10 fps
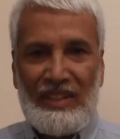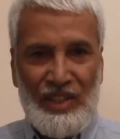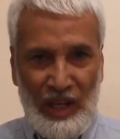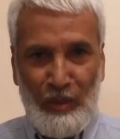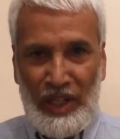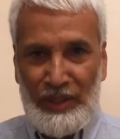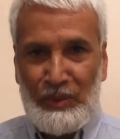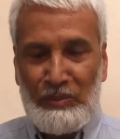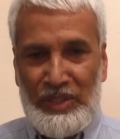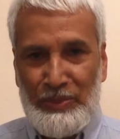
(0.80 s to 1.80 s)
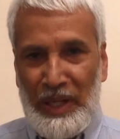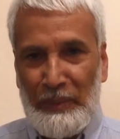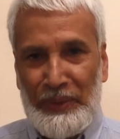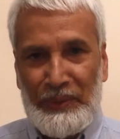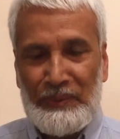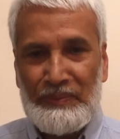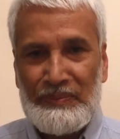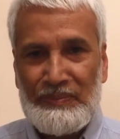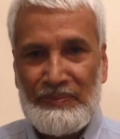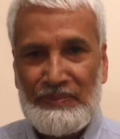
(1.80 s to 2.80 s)
Assalamu alaikum, peace be upon you.
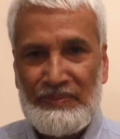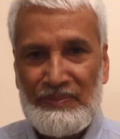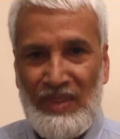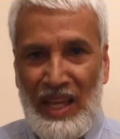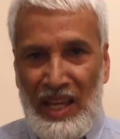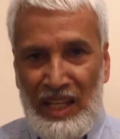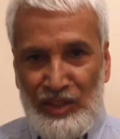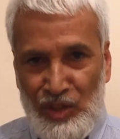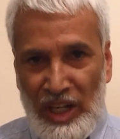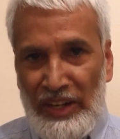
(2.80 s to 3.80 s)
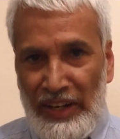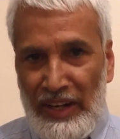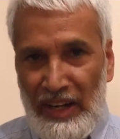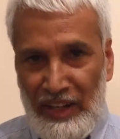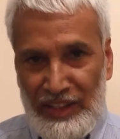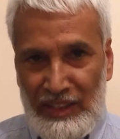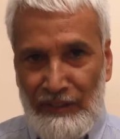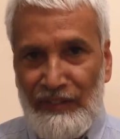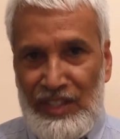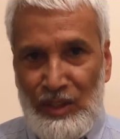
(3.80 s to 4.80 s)
Children are the
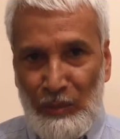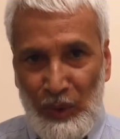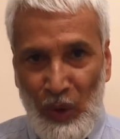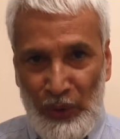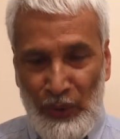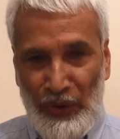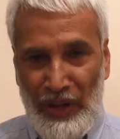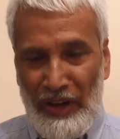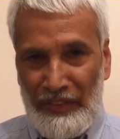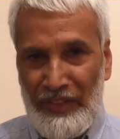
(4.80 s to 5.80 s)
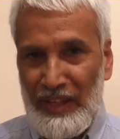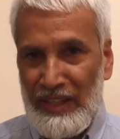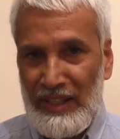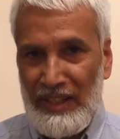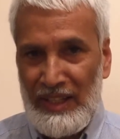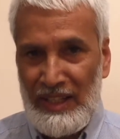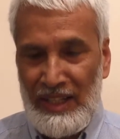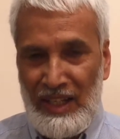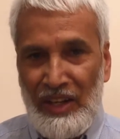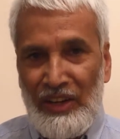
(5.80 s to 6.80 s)
gifts of God on earth.
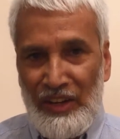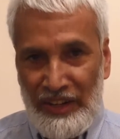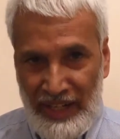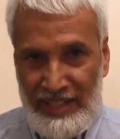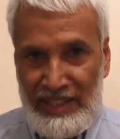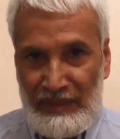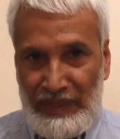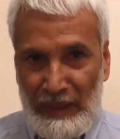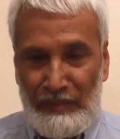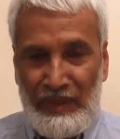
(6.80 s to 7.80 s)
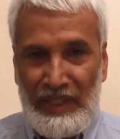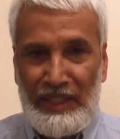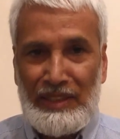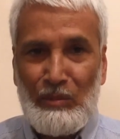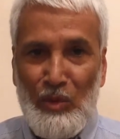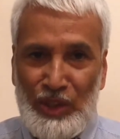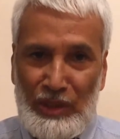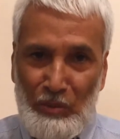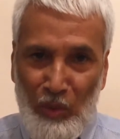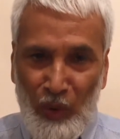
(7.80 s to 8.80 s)
Raising them is the
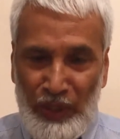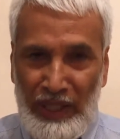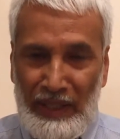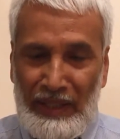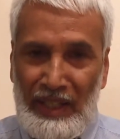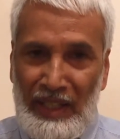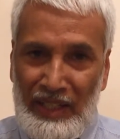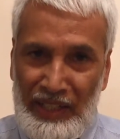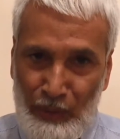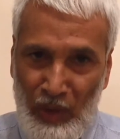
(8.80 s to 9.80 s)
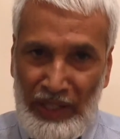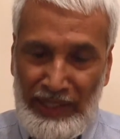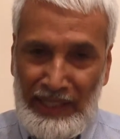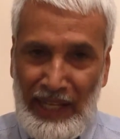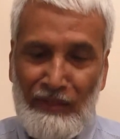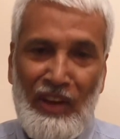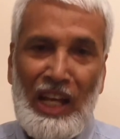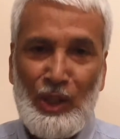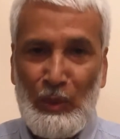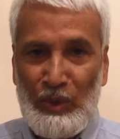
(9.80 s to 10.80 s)
most important, rewarding and
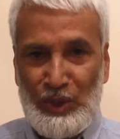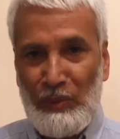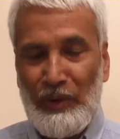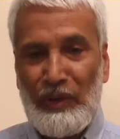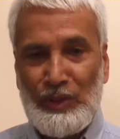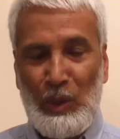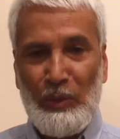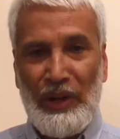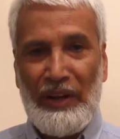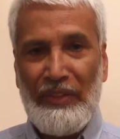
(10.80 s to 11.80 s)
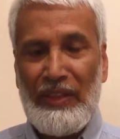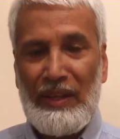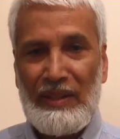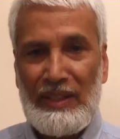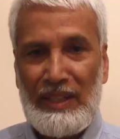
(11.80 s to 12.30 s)
valuable job on earth.